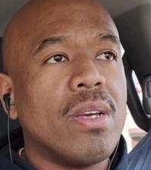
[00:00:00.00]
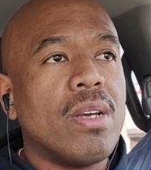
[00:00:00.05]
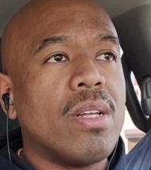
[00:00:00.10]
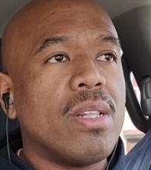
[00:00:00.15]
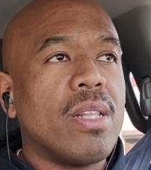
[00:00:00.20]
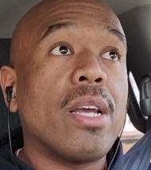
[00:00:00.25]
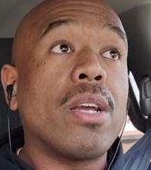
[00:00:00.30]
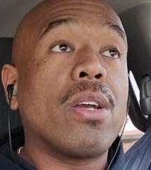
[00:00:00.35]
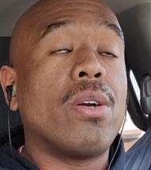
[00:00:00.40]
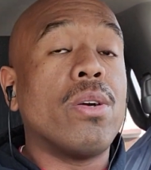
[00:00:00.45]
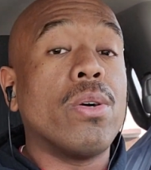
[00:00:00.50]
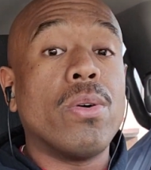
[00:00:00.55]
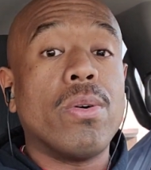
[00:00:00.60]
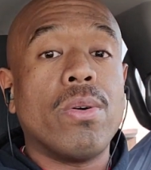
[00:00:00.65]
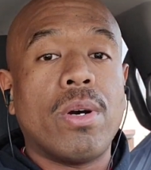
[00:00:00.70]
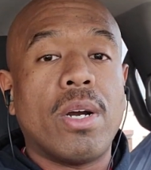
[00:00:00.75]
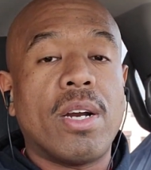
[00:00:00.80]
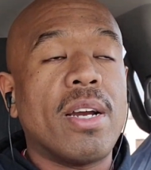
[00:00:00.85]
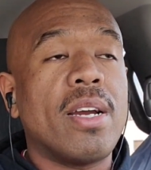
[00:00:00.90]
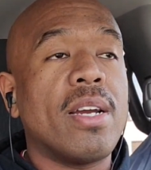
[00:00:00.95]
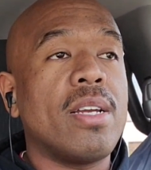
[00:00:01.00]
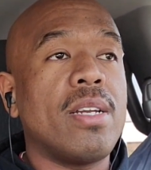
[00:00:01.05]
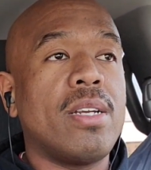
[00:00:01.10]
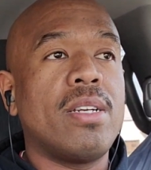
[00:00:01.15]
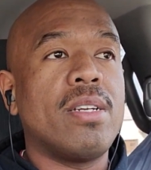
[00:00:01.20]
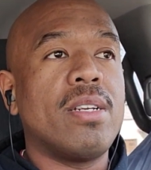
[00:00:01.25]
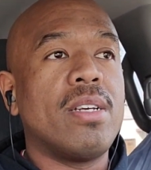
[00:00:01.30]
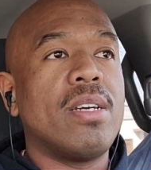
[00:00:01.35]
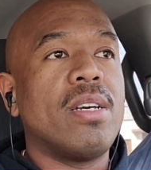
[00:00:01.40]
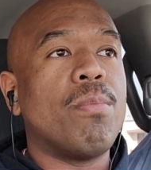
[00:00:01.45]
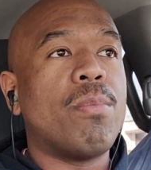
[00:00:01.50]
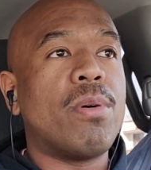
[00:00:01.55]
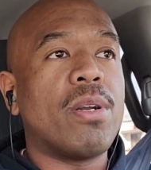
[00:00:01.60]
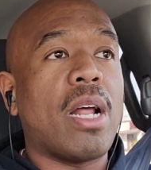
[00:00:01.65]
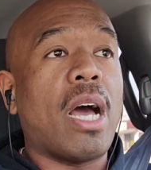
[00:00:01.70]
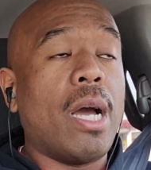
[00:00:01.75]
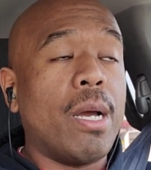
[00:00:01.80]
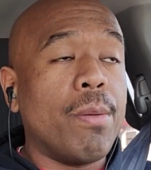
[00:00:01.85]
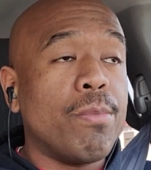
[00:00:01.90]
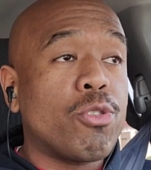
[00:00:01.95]
Like, cool, all right. But
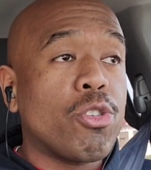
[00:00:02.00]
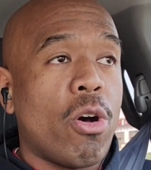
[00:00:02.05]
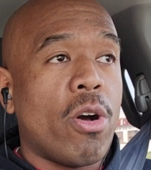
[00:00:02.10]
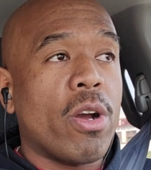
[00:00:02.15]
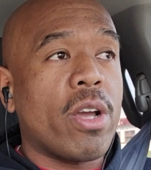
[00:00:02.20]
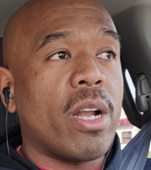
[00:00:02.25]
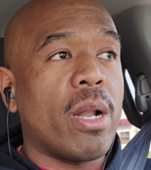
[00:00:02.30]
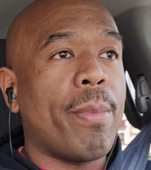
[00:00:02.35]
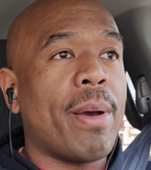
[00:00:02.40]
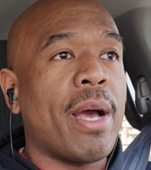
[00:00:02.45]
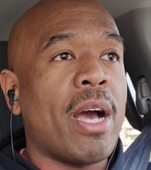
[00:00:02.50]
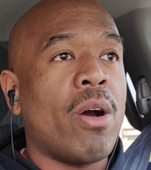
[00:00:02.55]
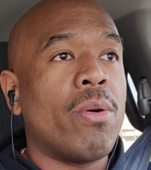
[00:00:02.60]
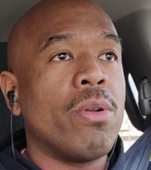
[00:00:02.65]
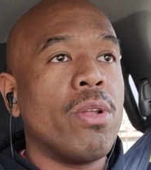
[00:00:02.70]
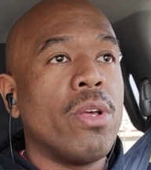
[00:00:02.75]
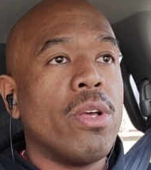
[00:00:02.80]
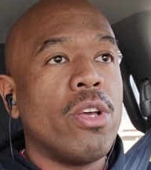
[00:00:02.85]
I'm talking about